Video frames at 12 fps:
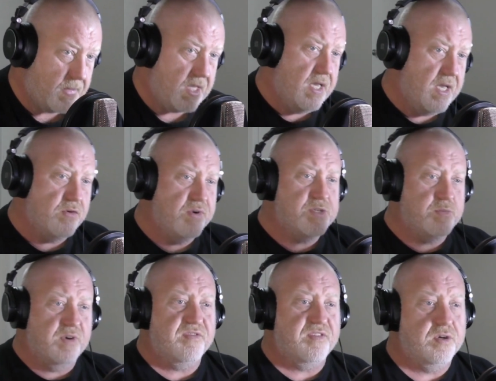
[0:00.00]
And the reason
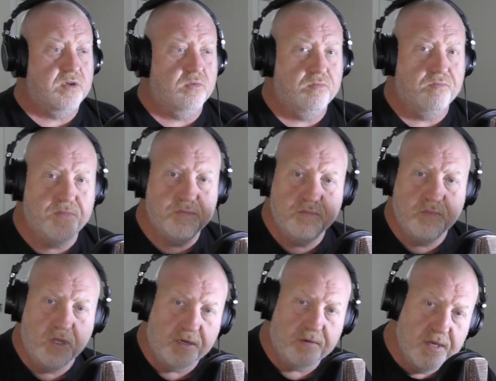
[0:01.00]
we feel
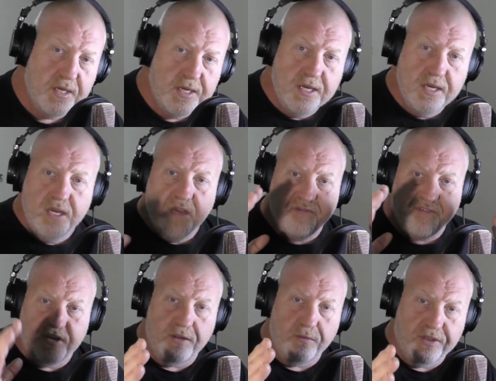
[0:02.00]
like
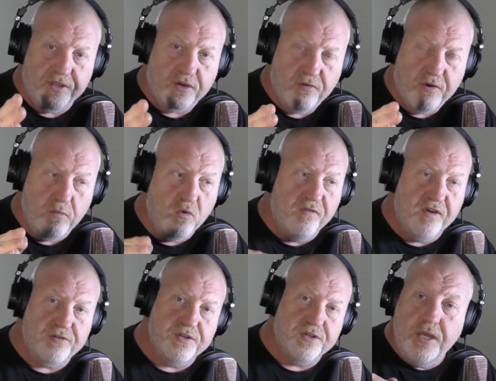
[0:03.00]
affinity with the Korean War
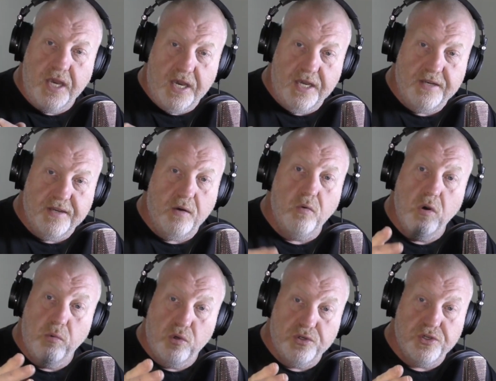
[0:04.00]
veterans, you had
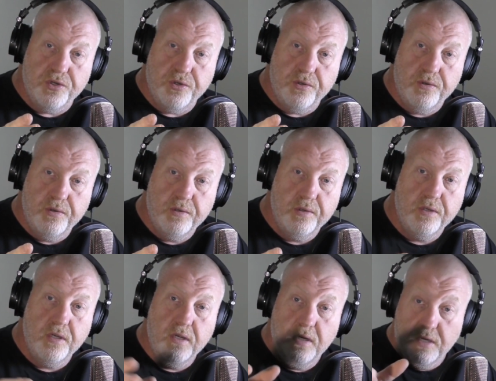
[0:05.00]
World War II,
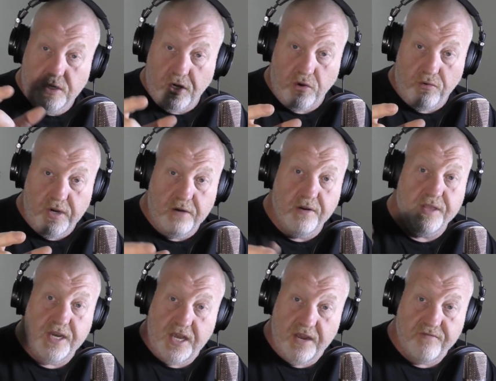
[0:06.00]
Korea, and
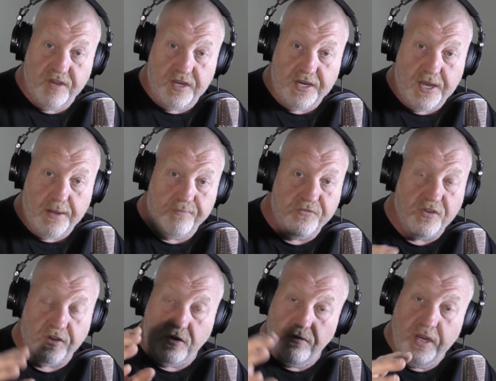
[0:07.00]
then you had Vietnam. So
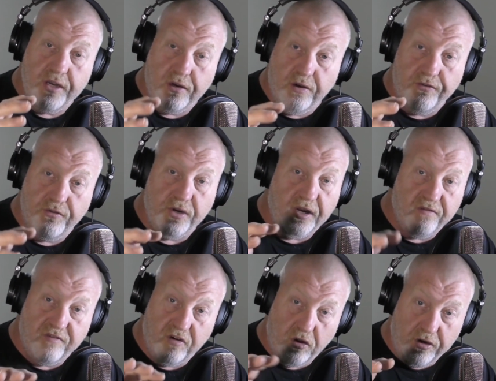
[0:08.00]
the Korean guys sort of get
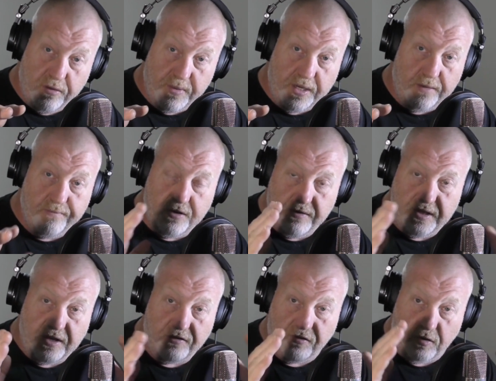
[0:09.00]
forgotten about. They're in
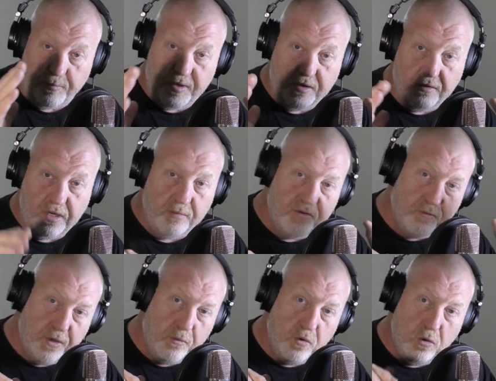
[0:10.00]
that sort of period
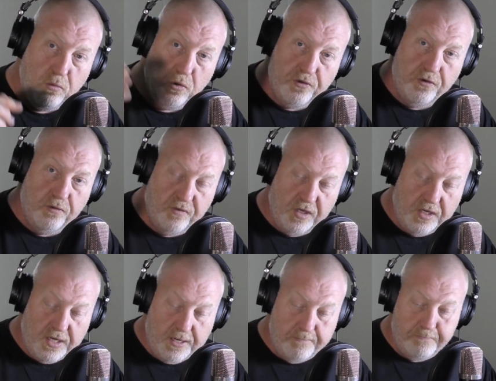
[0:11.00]
between World War II and
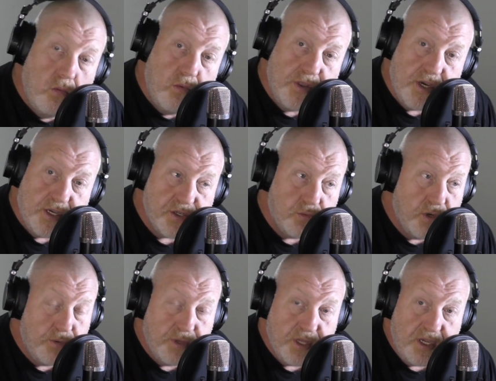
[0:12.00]
Vietnam. With us, we
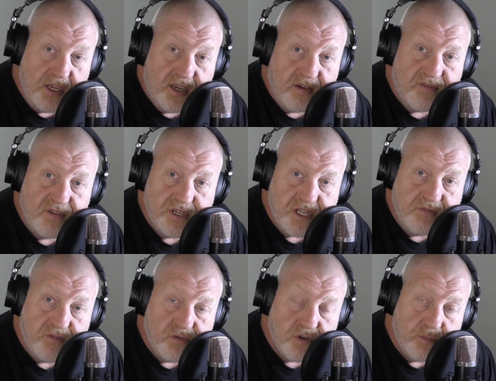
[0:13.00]
were the 1st
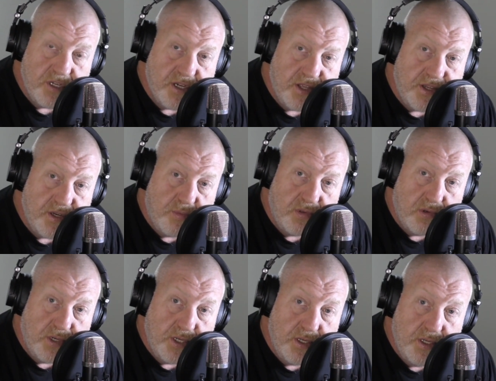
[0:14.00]
Infantry Battalion
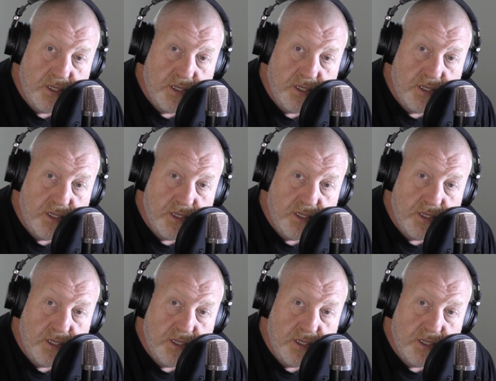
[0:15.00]
deployed